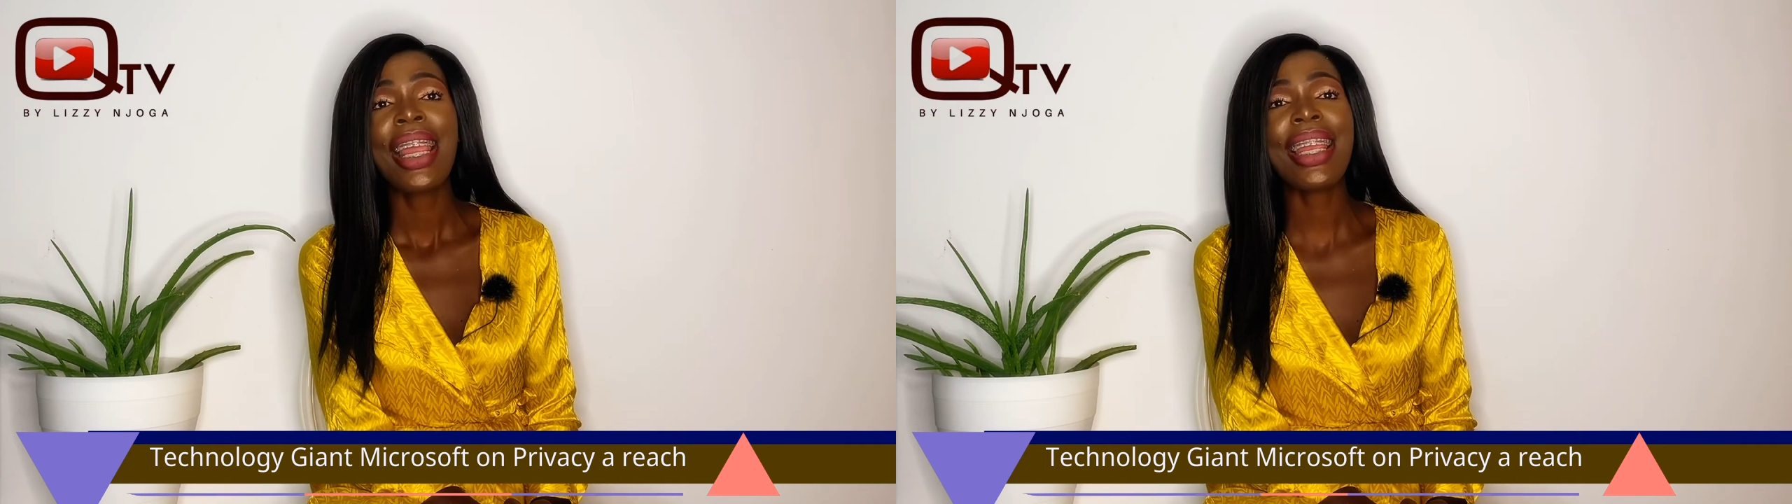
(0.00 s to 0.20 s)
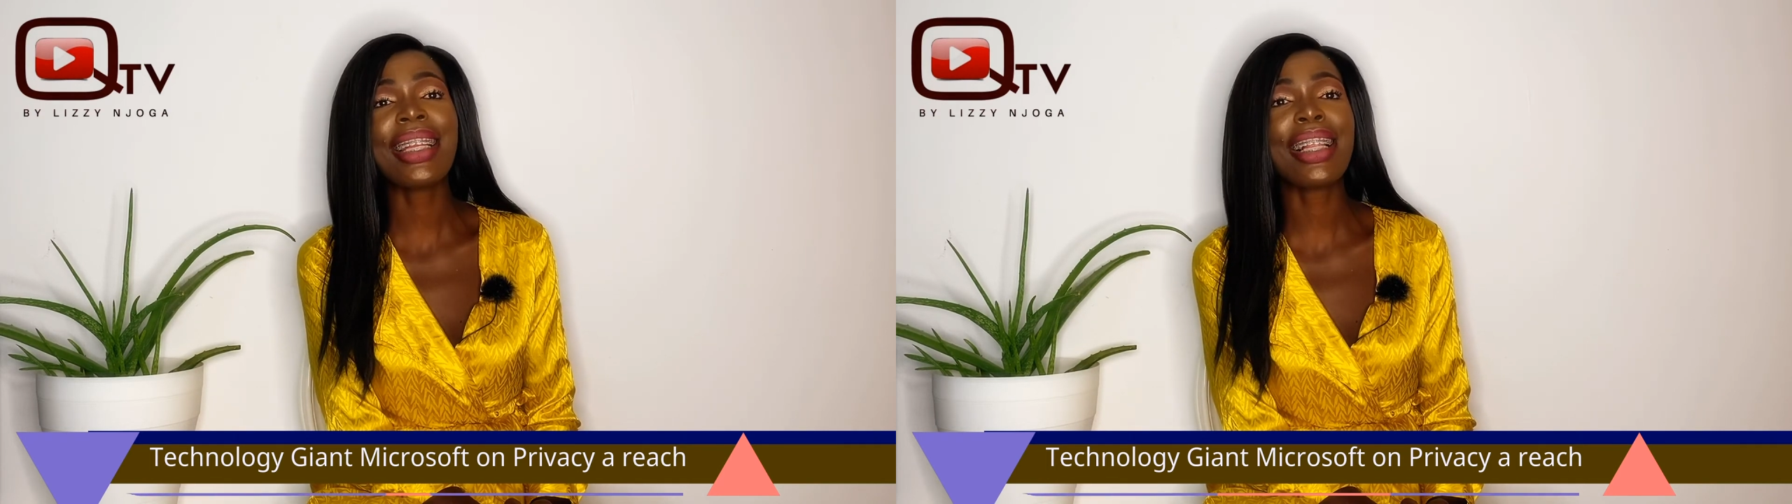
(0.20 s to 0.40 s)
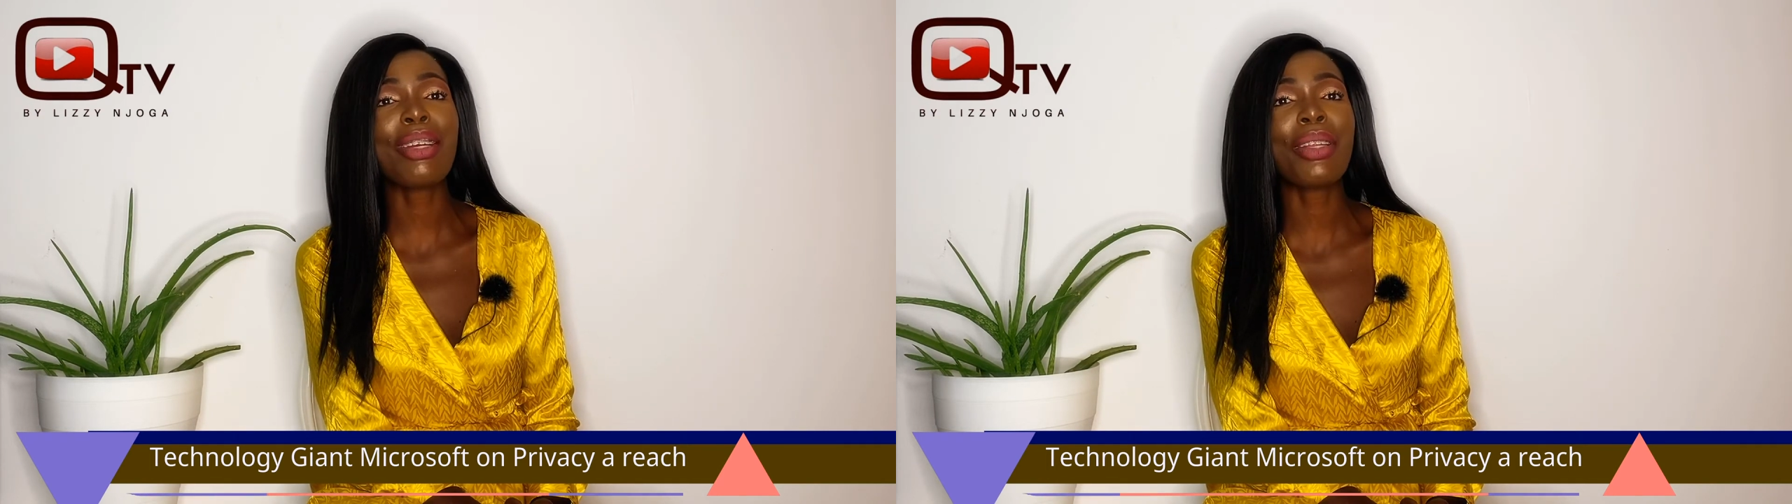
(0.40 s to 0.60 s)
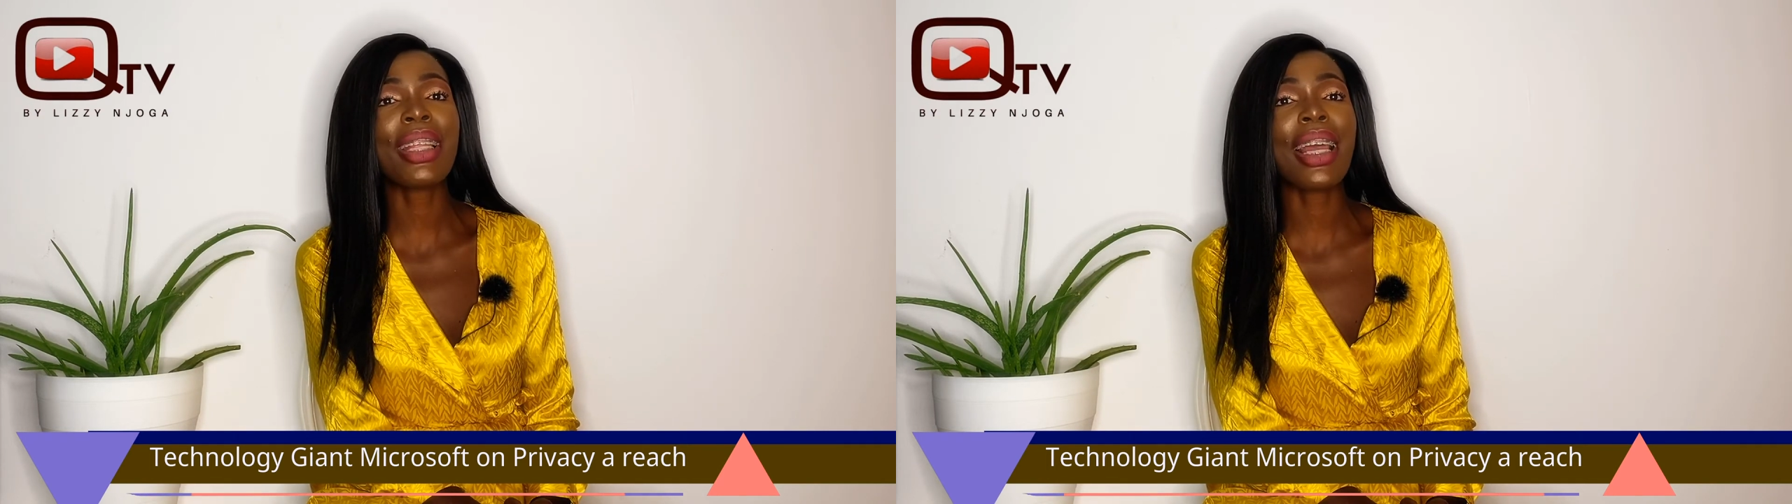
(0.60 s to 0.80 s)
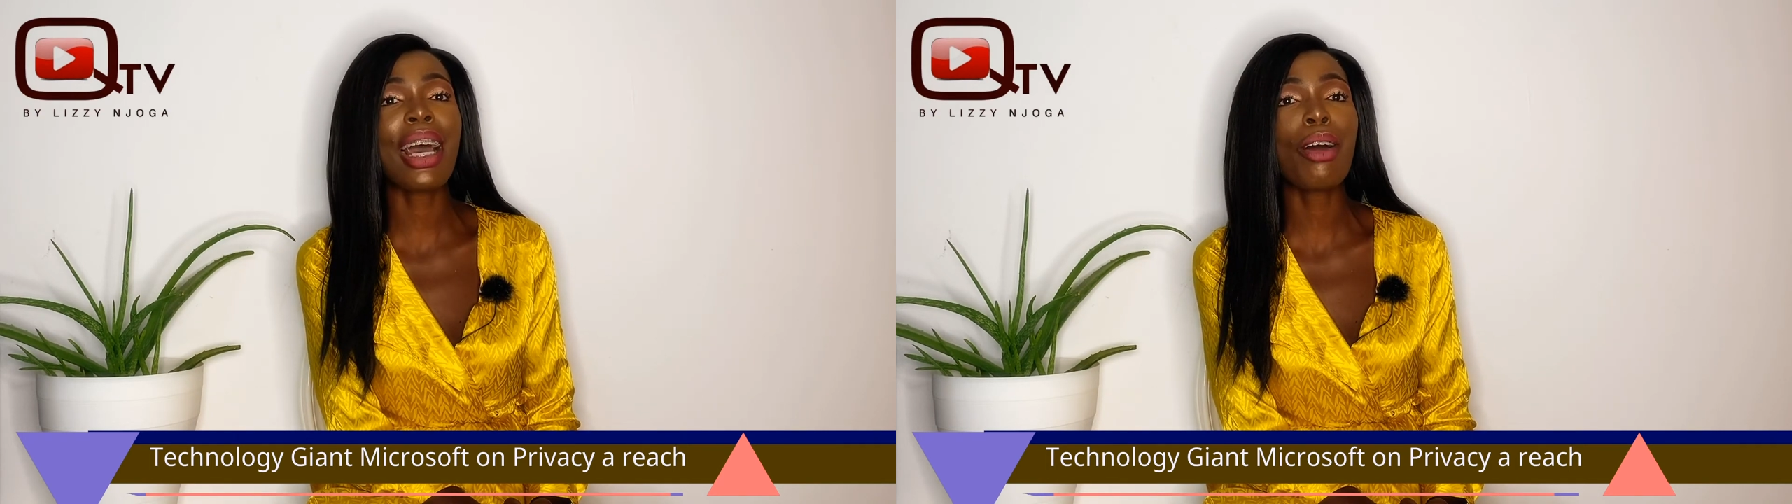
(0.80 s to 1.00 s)
including
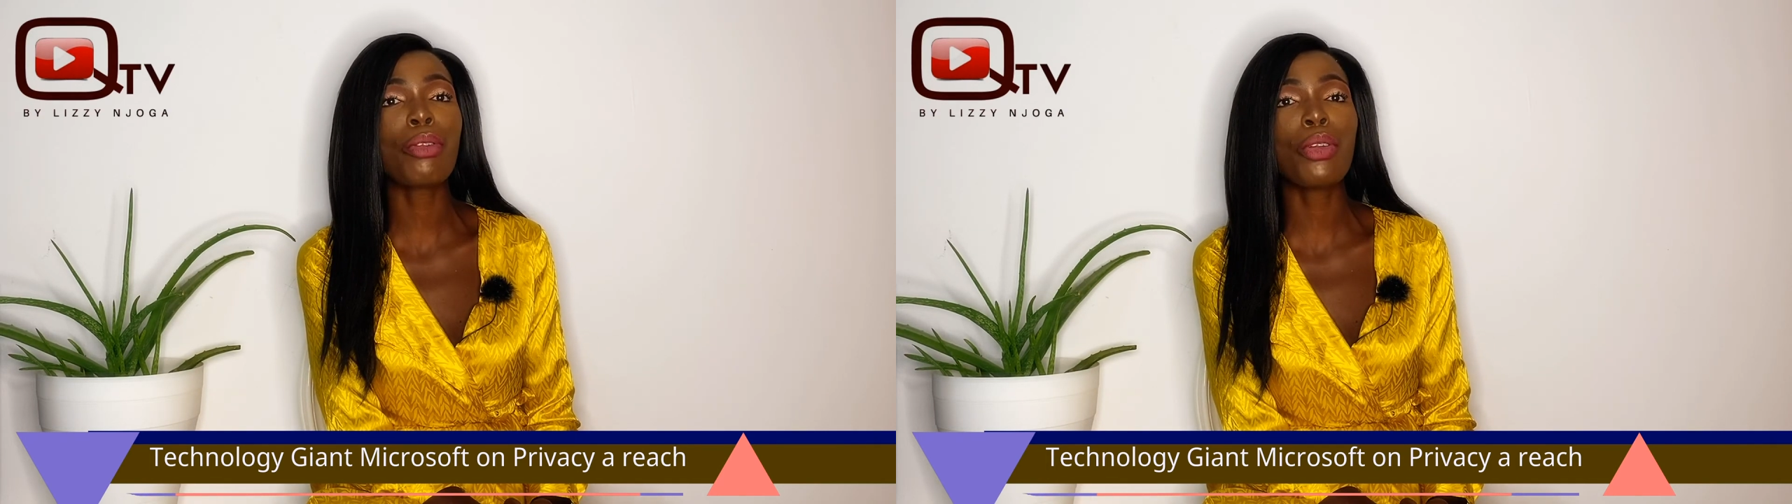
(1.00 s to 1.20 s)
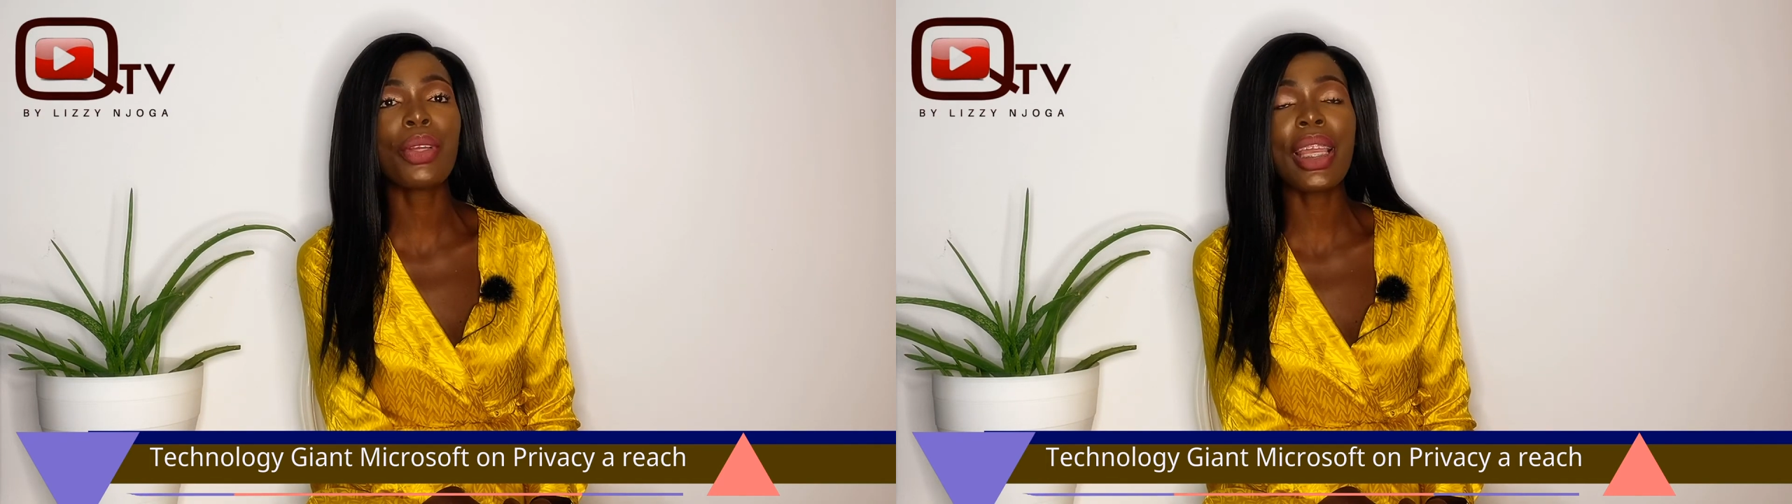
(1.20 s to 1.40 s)
the Outlook